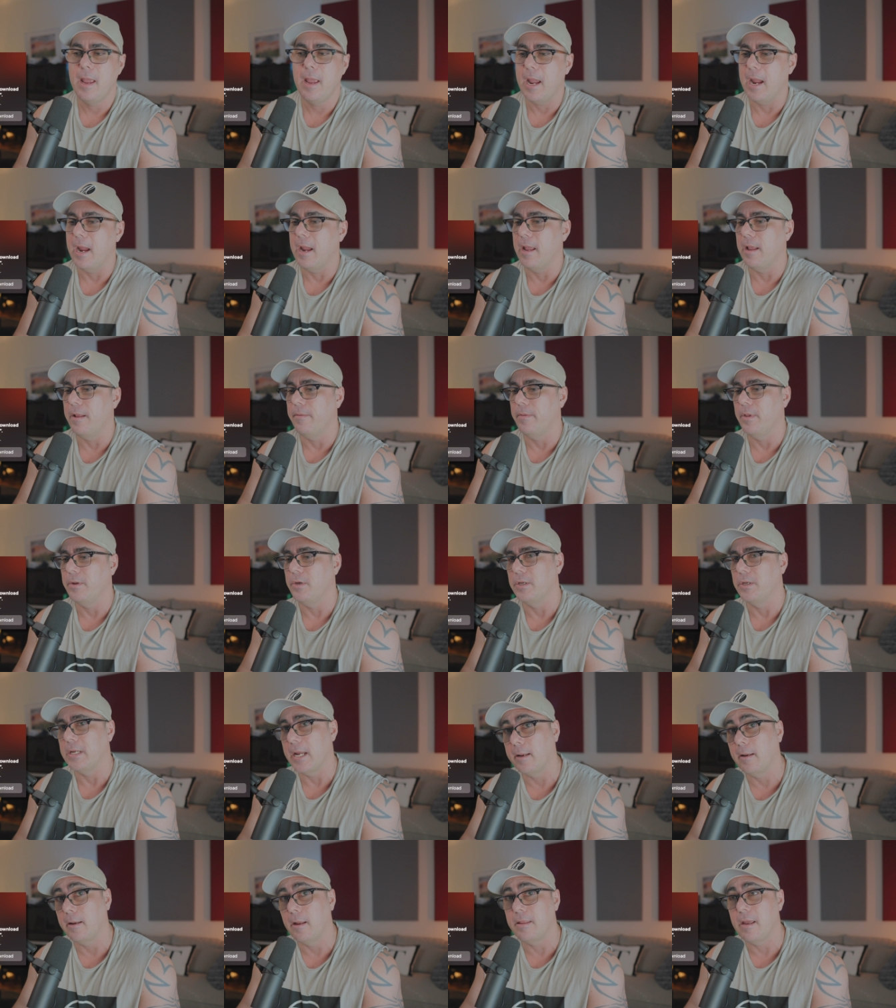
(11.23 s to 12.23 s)
and then you
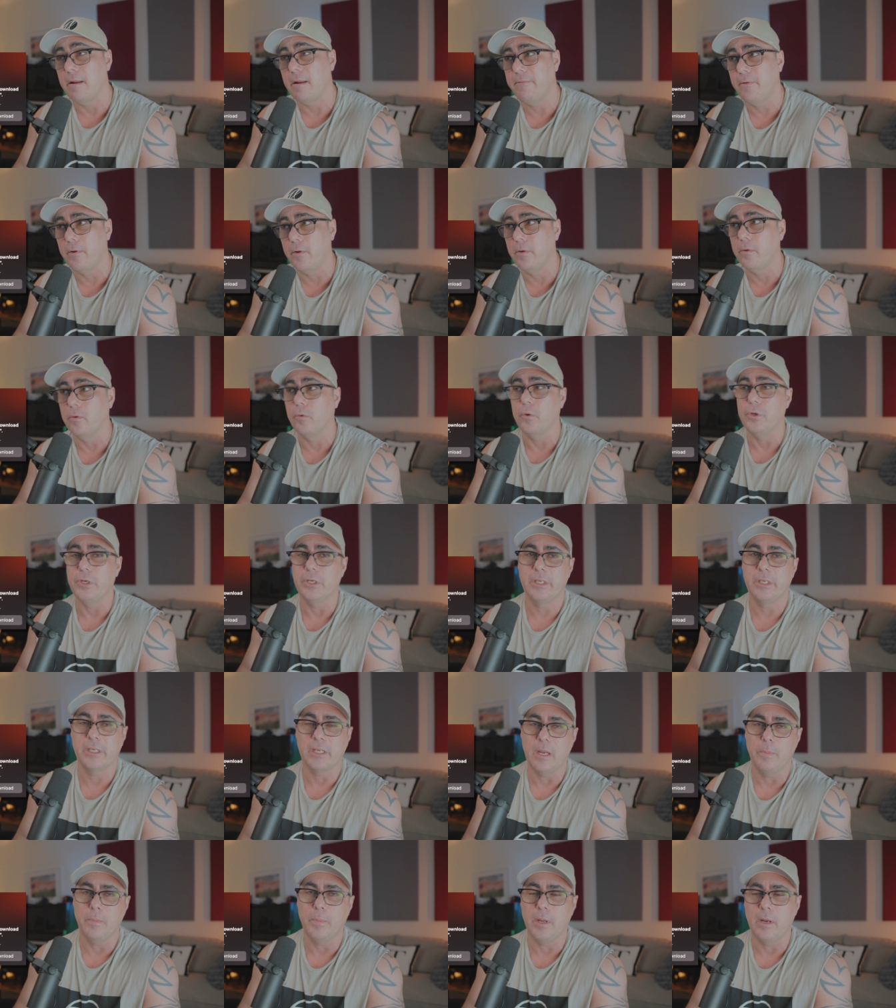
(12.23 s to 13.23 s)
download that font or you
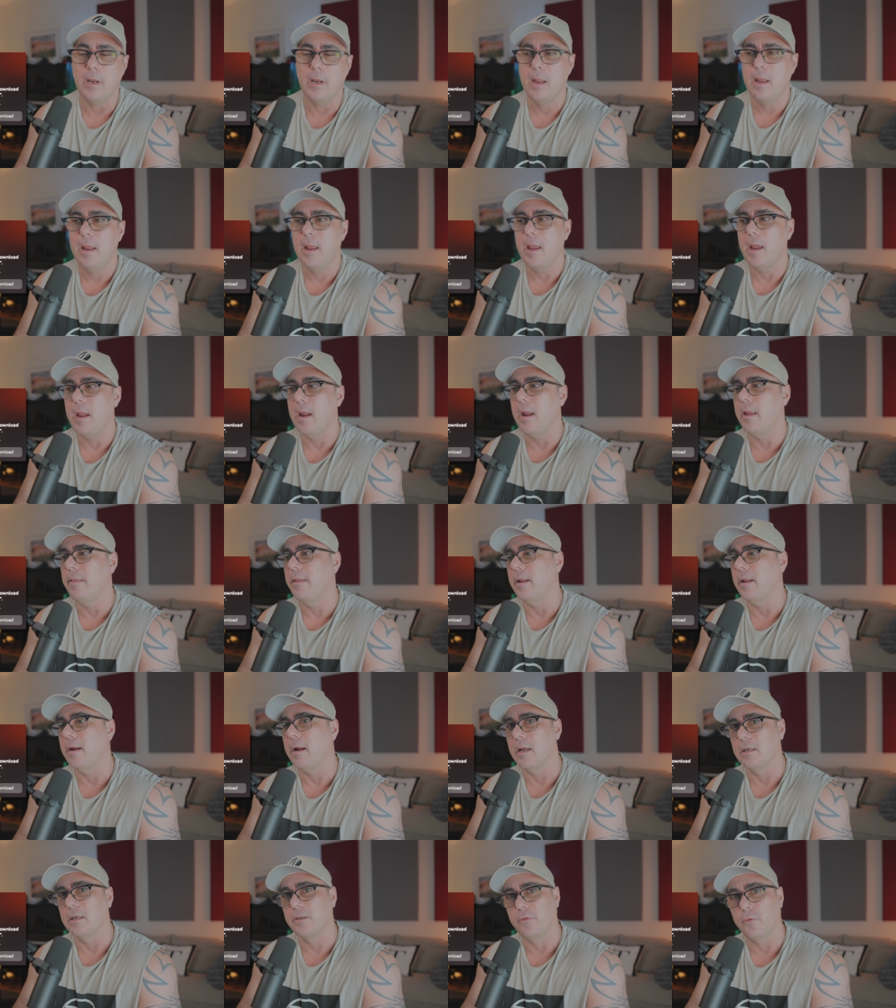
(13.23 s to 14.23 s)
skip it and then
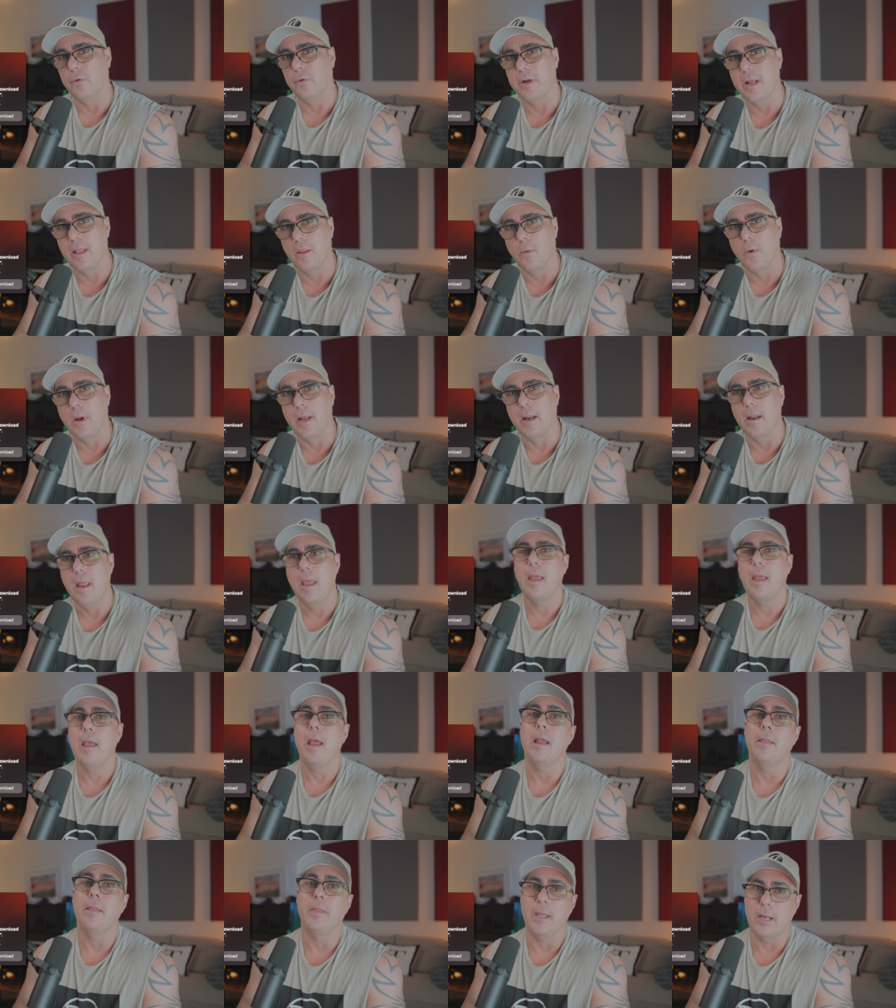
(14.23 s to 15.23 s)
ask for another one
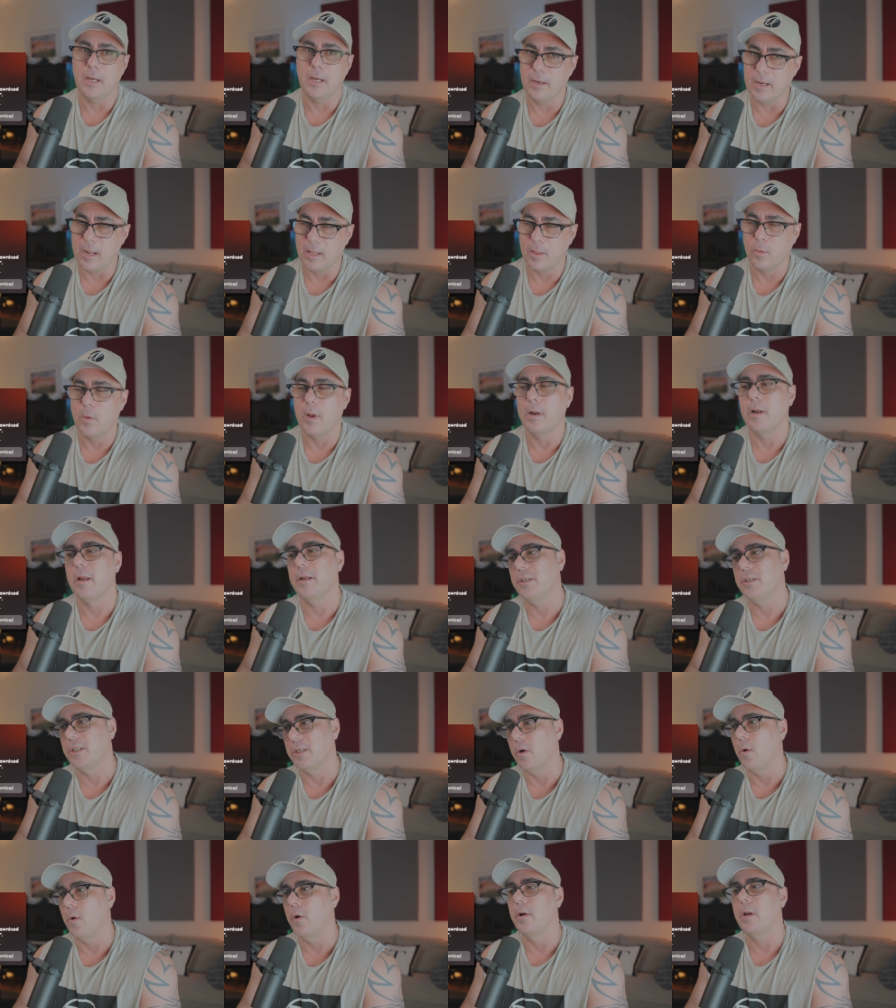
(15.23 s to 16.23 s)
and then another one and
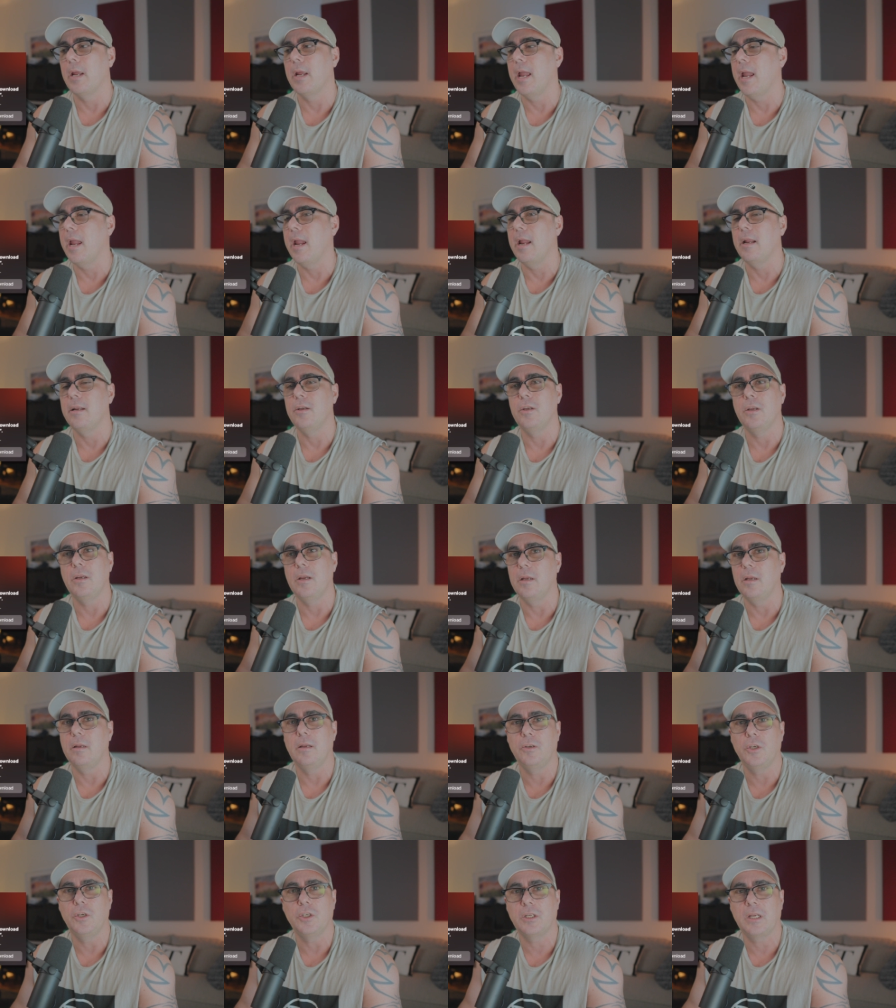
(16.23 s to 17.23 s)
so on, and
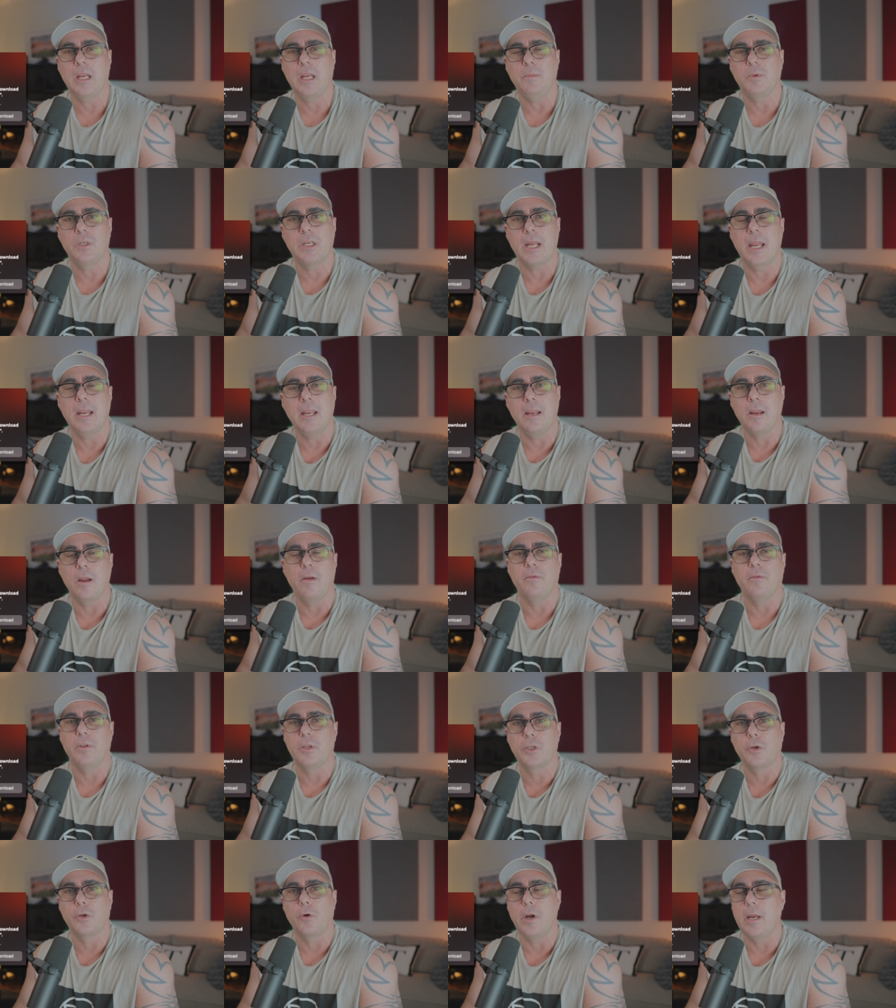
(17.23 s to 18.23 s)
it just keeps taking over
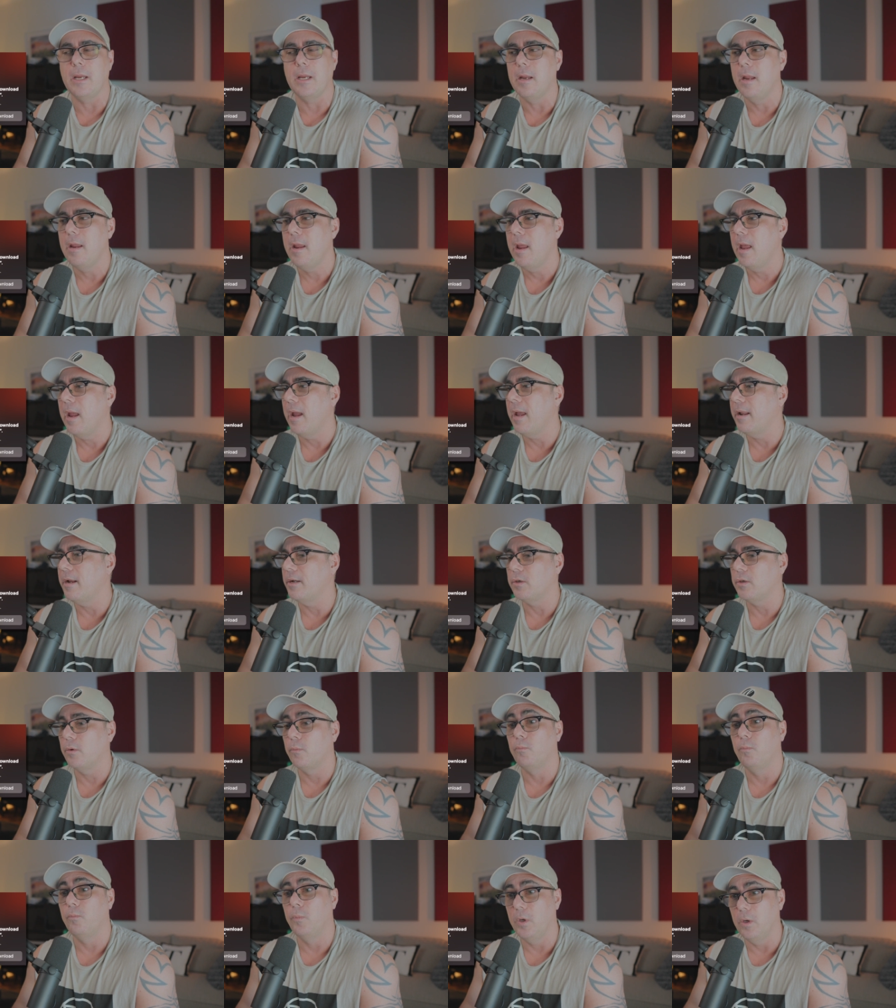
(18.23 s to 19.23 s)
the screen, and it's
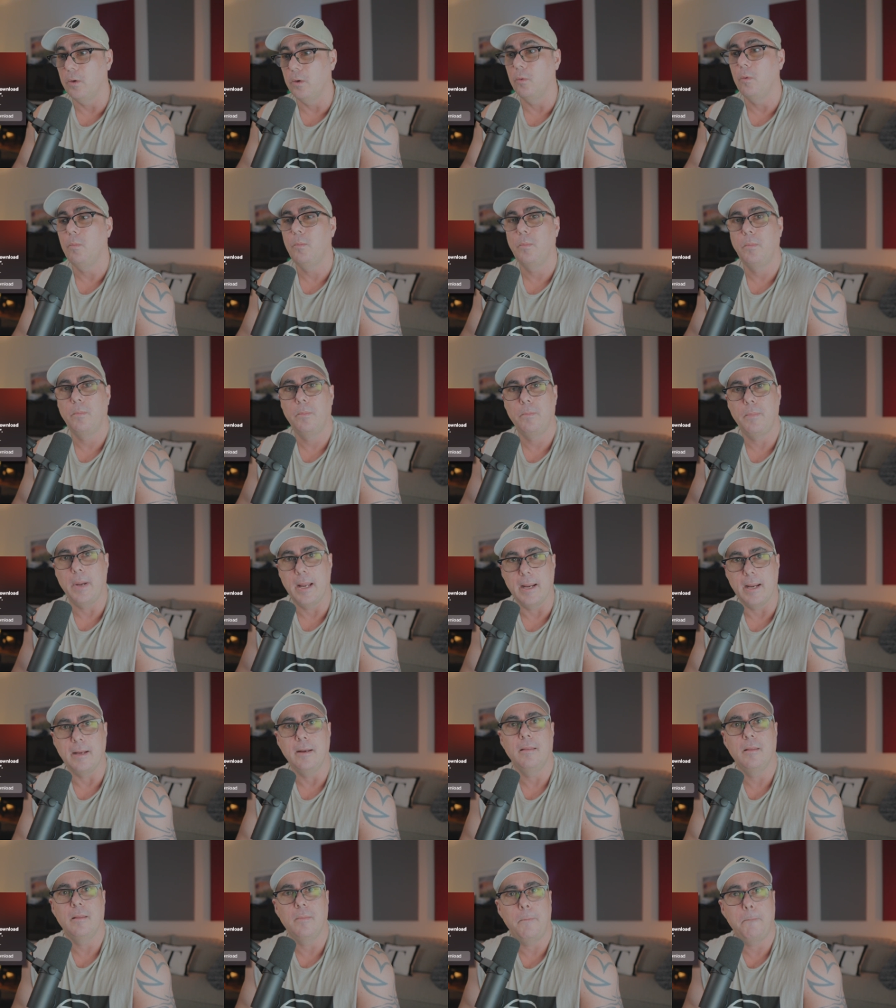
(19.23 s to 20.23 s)
a real
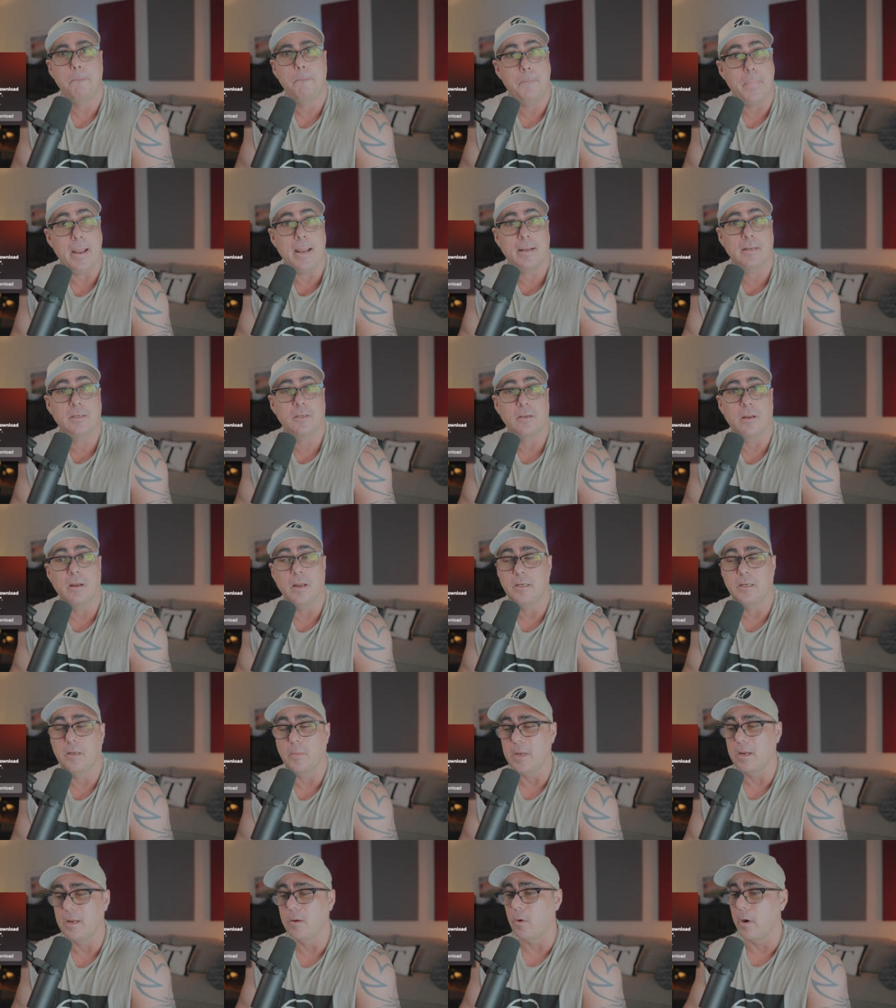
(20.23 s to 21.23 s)
pain in the backside,
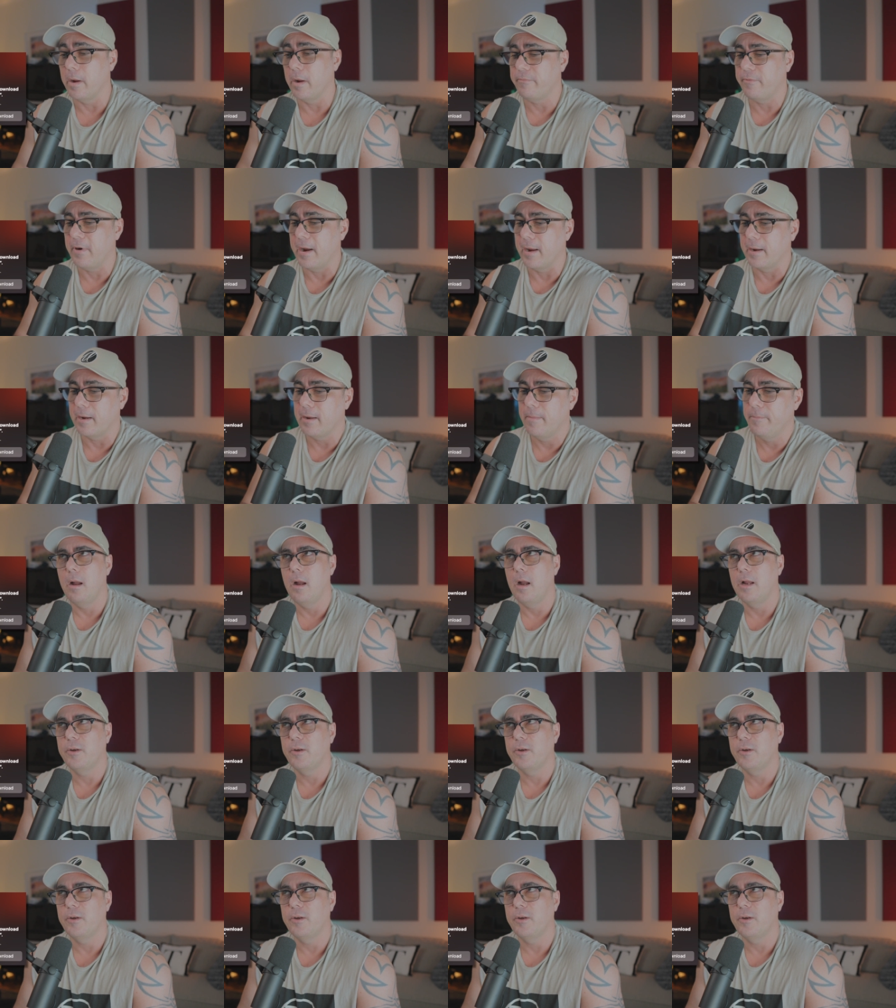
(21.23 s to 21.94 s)
to be quite frank.